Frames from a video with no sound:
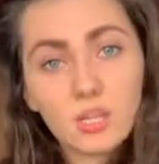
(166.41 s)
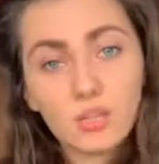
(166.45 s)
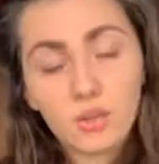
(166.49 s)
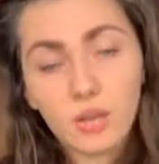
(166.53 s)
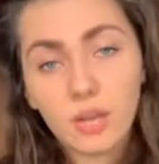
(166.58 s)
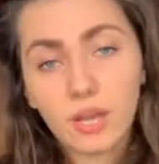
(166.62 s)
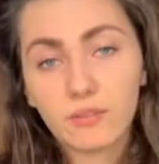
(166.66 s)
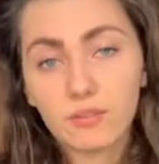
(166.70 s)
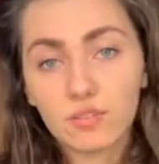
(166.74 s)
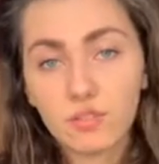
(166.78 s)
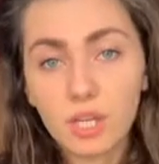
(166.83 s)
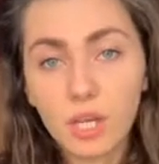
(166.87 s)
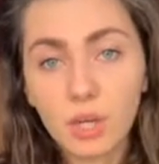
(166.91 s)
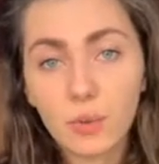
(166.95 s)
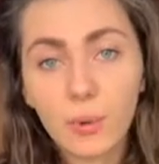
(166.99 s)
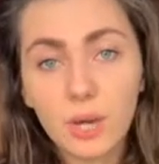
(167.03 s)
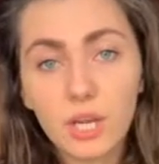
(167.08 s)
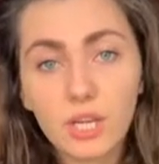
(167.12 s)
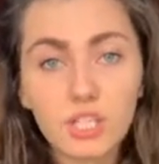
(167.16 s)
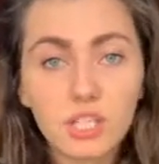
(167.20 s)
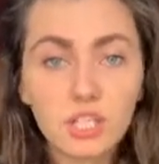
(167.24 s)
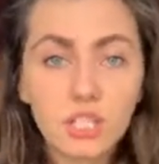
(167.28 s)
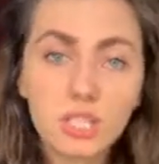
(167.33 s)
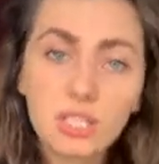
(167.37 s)
You have 3
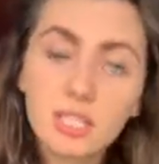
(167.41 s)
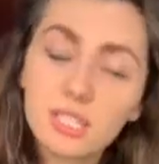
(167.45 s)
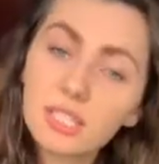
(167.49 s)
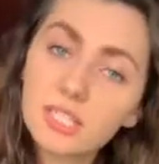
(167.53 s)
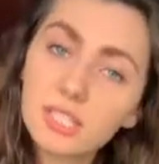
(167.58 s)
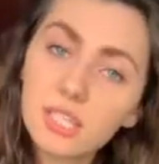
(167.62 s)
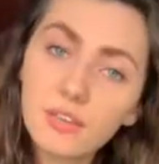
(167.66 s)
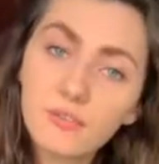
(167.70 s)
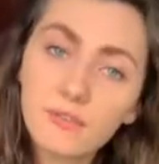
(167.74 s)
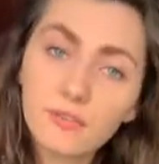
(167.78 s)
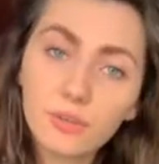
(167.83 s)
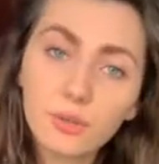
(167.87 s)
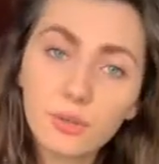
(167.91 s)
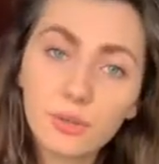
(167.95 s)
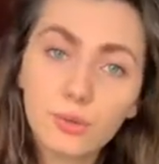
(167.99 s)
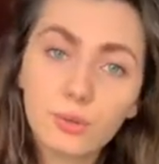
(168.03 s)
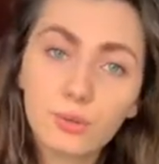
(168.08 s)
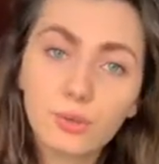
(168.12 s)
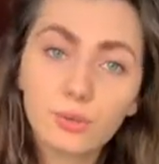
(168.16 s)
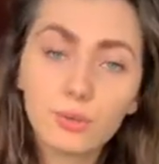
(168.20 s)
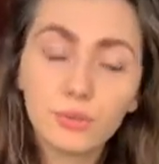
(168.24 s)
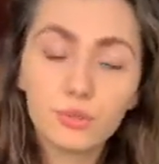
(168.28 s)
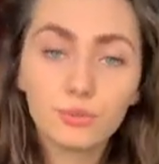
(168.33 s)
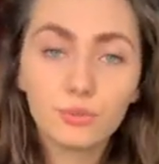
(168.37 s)
questions. If
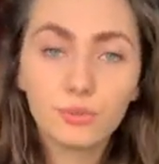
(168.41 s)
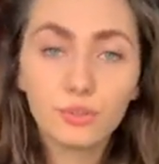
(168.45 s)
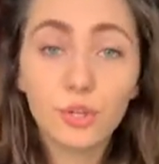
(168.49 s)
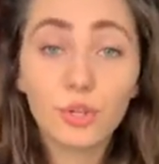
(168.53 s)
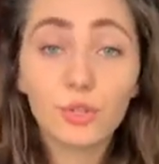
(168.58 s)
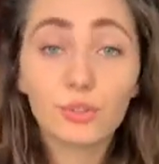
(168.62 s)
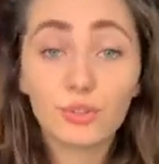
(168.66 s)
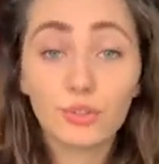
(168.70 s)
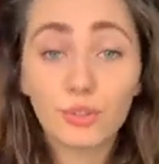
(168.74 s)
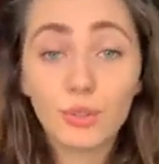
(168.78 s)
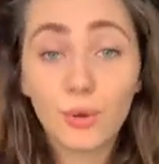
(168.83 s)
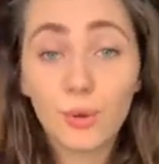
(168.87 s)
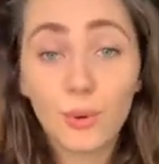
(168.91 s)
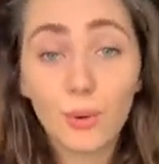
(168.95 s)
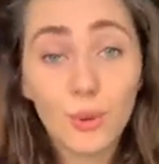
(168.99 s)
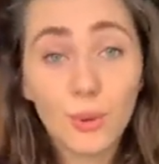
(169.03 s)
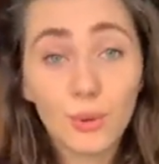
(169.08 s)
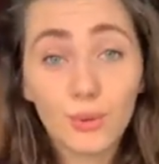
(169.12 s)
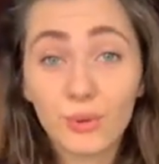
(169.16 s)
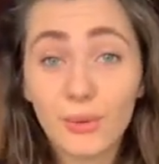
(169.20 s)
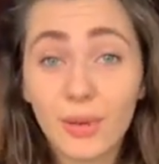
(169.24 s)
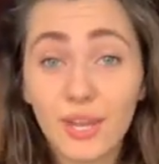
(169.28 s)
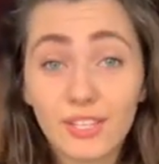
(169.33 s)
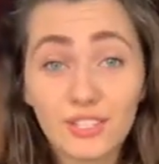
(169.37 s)
you don't know
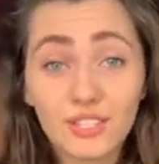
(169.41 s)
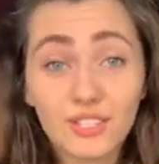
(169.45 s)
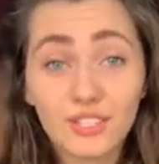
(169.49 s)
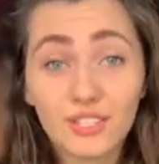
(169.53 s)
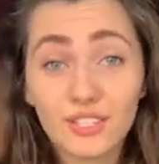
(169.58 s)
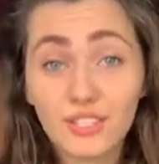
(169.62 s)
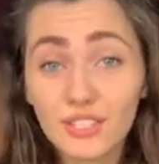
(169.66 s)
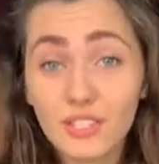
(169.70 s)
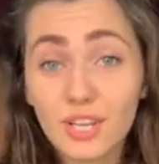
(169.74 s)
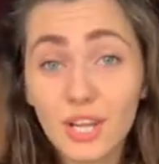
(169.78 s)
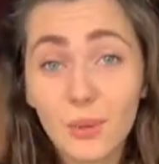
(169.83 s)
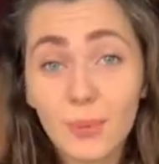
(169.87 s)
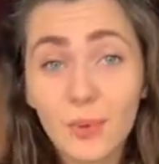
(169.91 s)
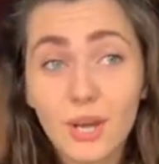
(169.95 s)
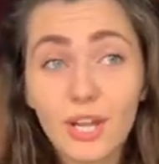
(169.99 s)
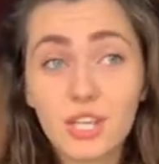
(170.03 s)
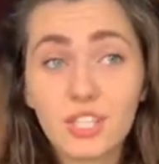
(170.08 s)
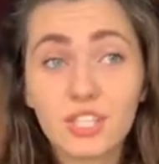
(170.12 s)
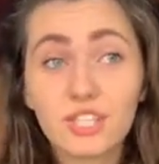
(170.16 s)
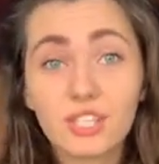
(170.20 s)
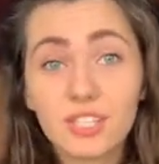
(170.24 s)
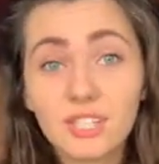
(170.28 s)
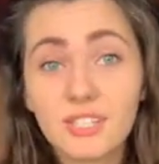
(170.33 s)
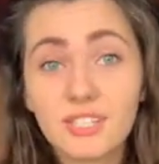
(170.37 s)
to answer 3
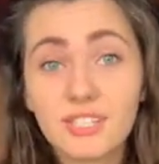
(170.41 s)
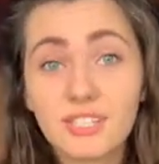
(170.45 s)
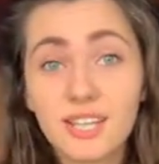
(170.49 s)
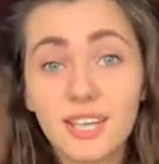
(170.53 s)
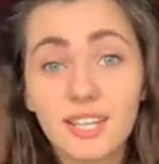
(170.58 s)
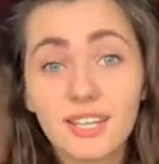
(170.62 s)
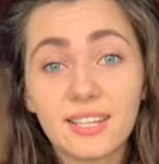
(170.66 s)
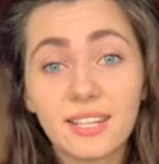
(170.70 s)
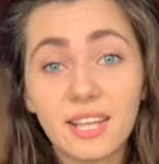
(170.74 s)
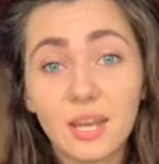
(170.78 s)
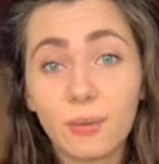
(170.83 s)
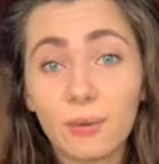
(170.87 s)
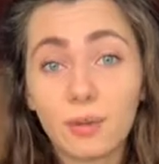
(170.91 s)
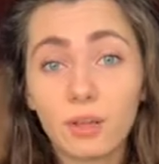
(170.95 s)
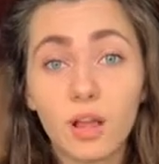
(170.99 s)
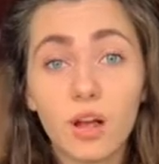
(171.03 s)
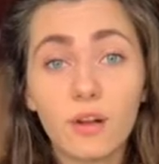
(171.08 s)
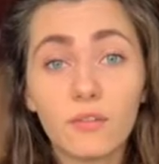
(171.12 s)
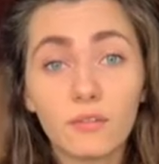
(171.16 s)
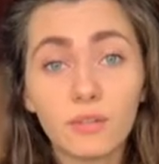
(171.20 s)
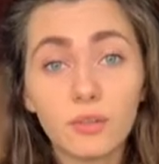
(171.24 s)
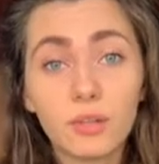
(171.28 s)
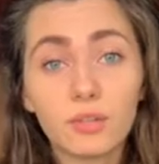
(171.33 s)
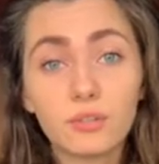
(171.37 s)
questions, then they will
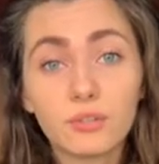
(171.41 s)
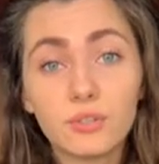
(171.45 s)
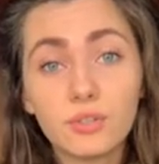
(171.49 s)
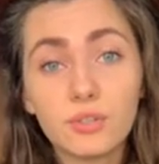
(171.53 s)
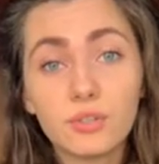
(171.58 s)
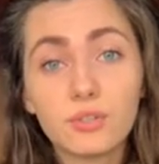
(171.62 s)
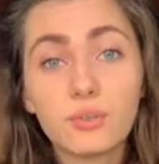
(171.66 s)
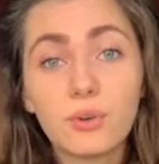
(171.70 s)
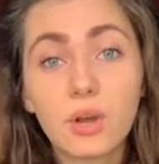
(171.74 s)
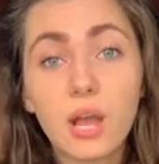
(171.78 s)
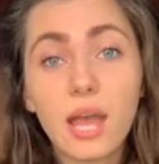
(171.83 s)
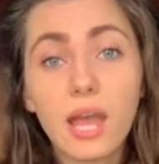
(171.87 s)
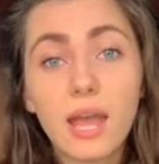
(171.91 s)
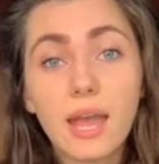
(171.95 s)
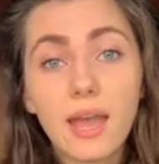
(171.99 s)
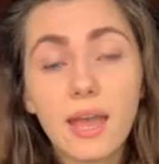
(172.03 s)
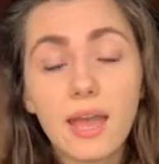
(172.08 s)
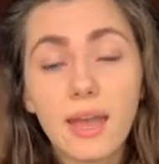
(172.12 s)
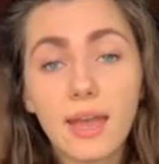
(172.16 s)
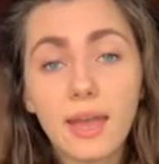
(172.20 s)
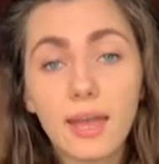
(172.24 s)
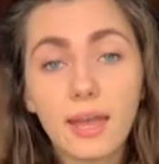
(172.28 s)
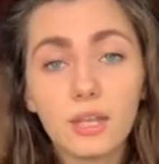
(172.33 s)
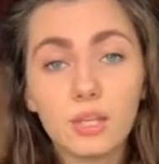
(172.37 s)
offload you,
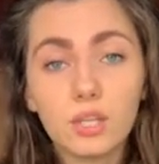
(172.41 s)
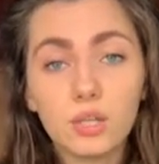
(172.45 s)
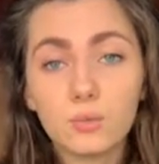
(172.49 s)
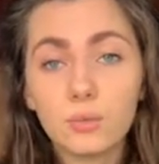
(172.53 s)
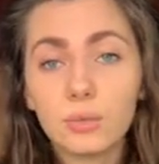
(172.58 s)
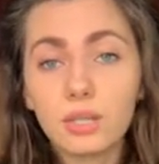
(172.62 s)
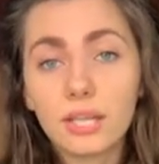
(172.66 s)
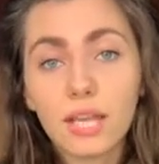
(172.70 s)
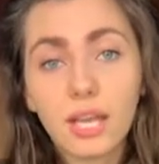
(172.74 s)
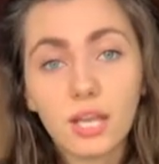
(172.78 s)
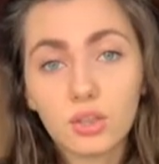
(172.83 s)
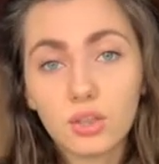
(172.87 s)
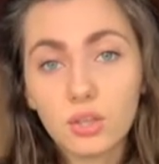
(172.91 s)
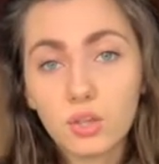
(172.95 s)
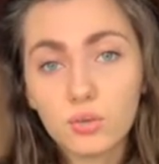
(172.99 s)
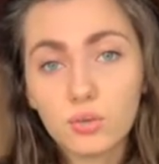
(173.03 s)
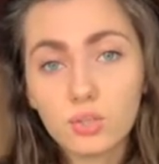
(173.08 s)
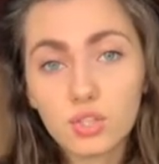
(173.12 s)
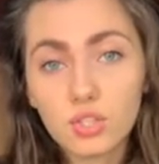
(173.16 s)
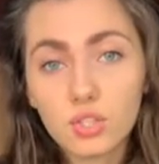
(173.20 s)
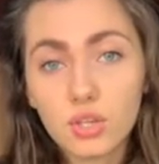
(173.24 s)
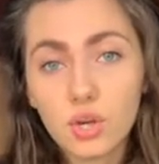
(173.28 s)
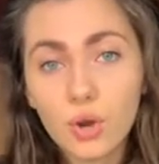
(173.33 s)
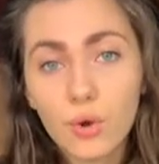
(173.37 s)
and you will get no
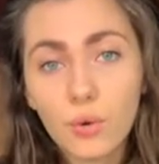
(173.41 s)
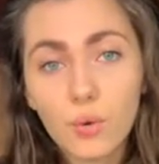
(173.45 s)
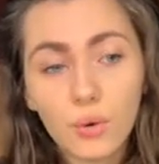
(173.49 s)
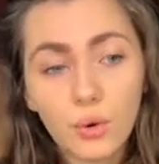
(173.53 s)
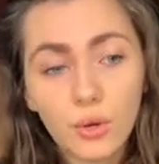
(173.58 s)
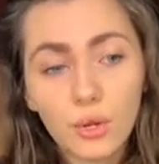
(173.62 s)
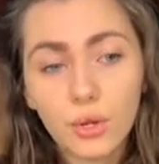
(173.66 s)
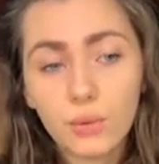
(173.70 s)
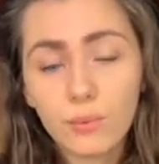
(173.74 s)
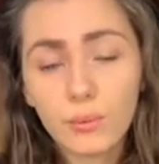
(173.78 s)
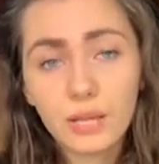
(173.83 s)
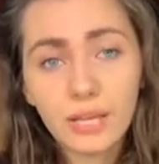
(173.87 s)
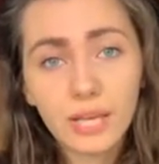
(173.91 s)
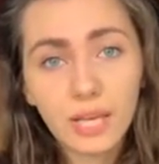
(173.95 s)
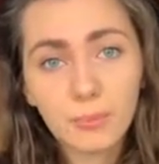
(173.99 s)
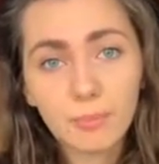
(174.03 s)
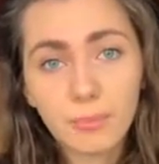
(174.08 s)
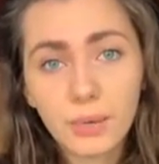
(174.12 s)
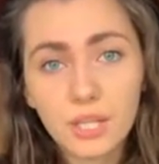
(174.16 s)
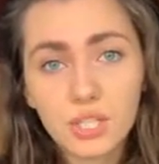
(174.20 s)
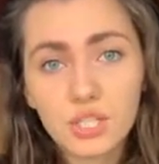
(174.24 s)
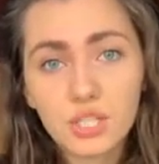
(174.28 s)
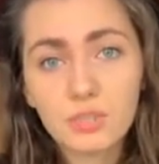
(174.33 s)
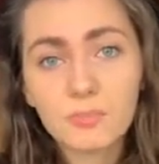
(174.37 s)
show, or you will get
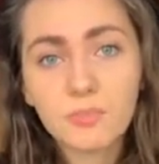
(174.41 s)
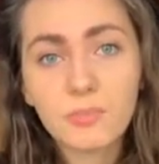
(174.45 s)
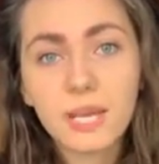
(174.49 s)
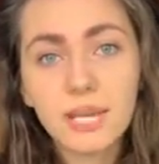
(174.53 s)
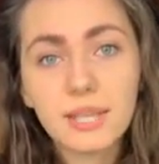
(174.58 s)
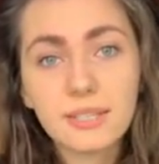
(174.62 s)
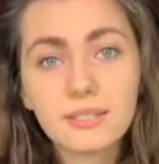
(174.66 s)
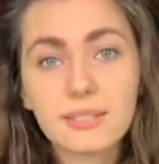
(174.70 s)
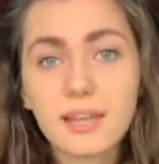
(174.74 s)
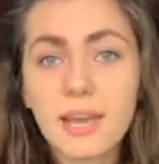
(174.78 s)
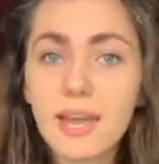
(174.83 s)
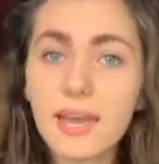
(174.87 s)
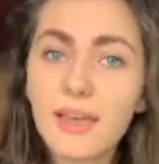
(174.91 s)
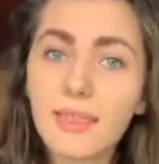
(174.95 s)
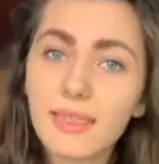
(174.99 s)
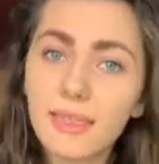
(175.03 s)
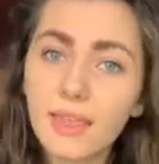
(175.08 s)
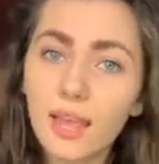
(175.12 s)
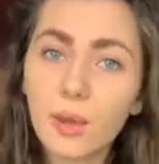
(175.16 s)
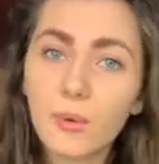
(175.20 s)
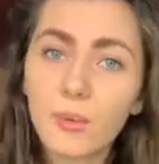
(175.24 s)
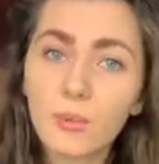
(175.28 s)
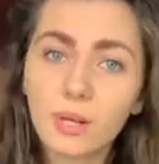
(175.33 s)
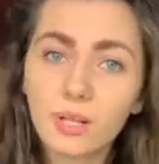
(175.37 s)
punishment, and
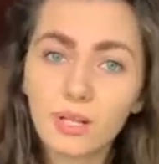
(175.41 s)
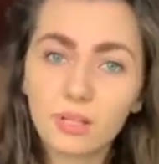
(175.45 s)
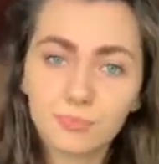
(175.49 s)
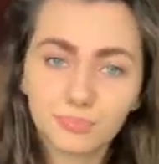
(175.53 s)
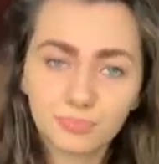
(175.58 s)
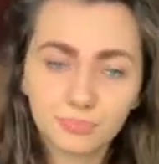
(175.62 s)
they will